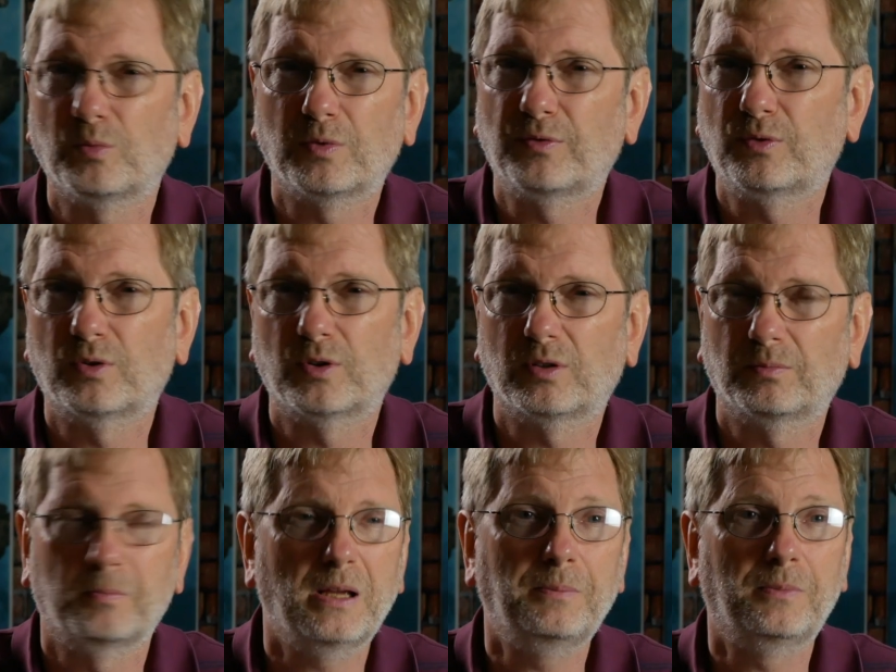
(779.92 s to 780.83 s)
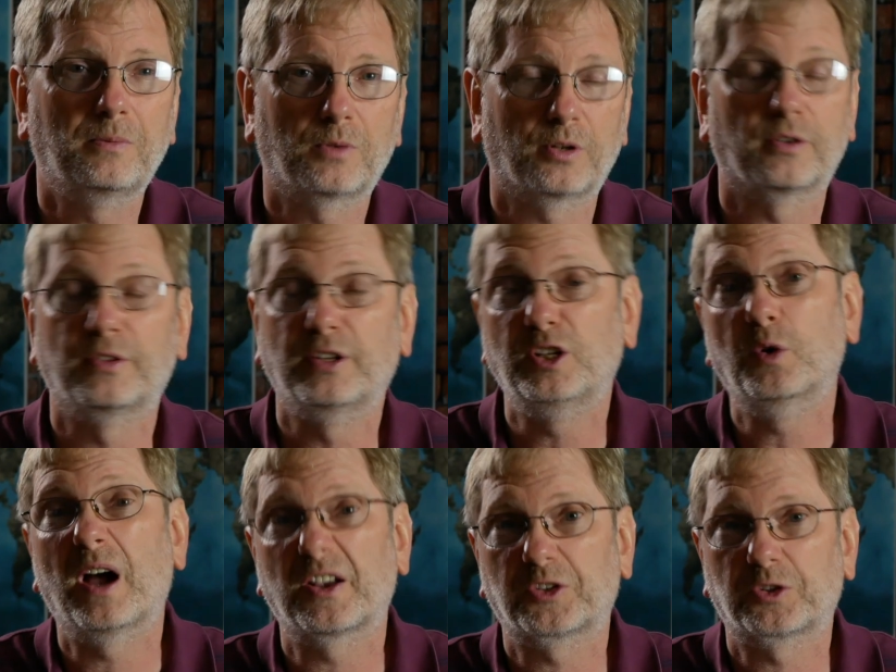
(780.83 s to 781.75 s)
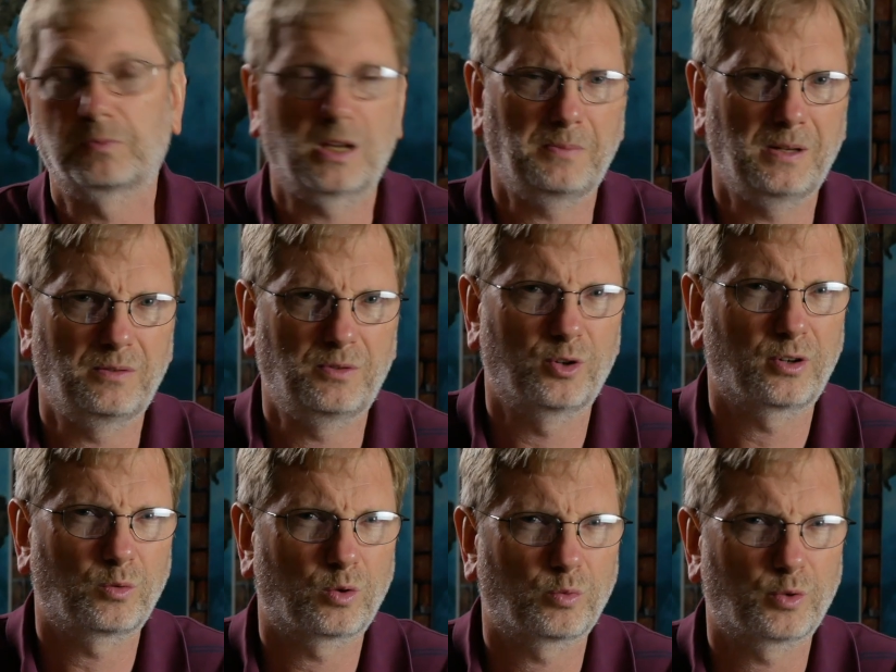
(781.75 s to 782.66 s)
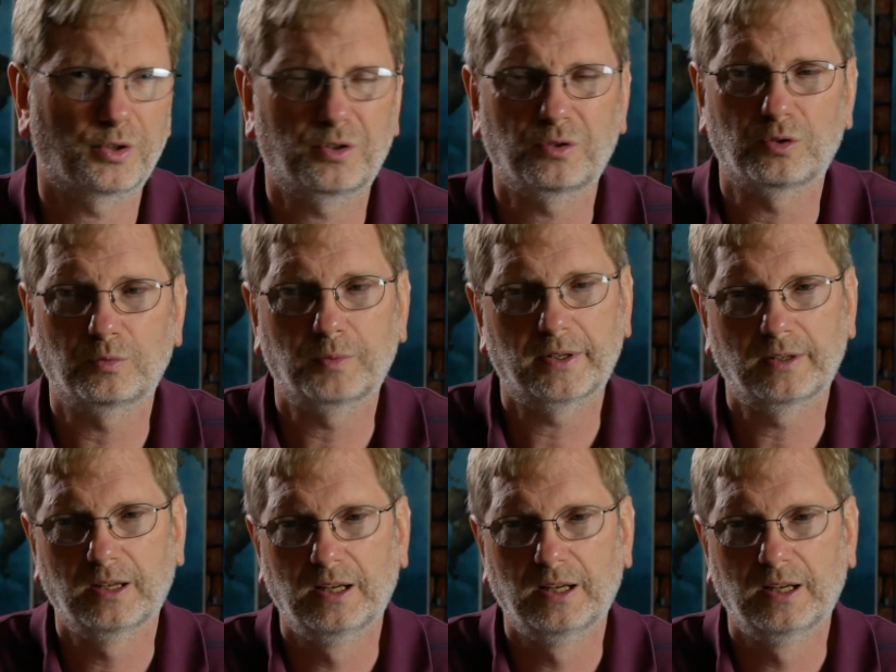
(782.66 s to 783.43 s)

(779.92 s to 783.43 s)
before, maybe, or in the U.S., maybe during World War II. But